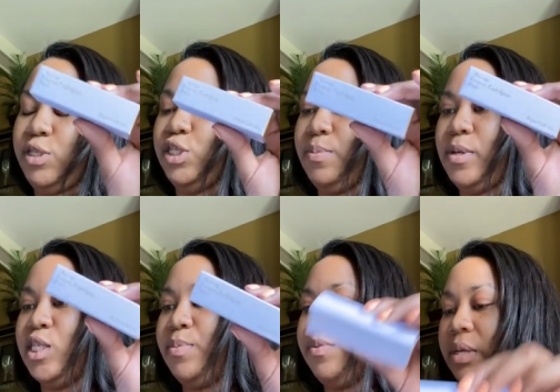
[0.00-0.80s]
supposed
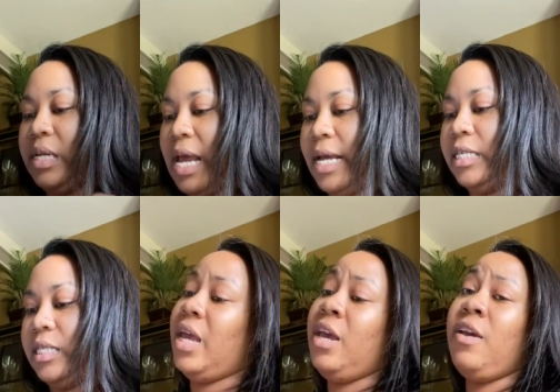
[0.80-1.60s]
to be really nice.
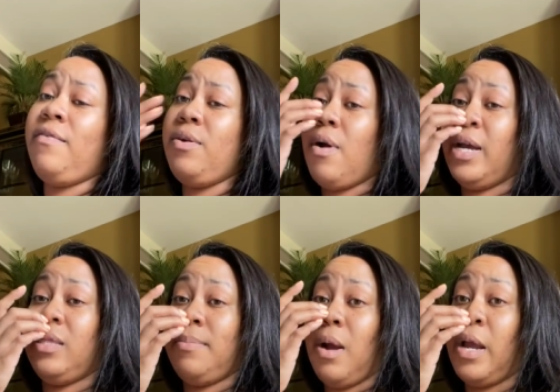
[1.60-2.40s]
If you are in
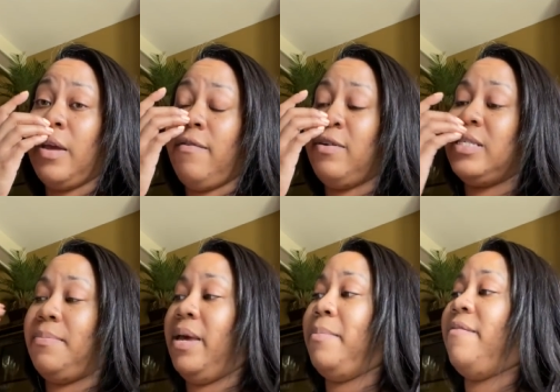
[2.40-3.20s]
the market for
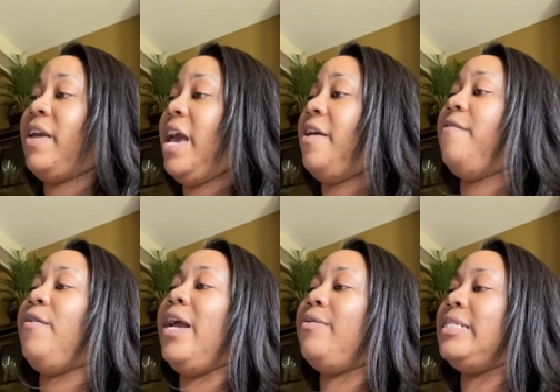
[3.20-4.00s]
some M F K
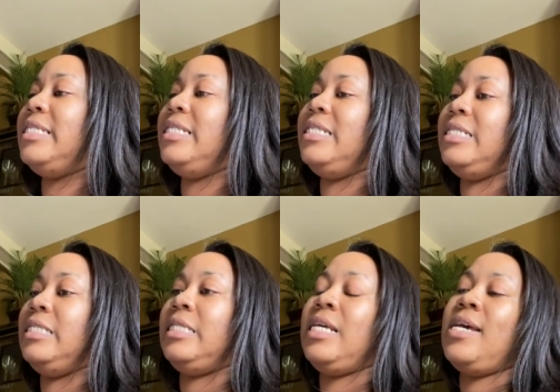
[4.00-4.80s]
fragrances,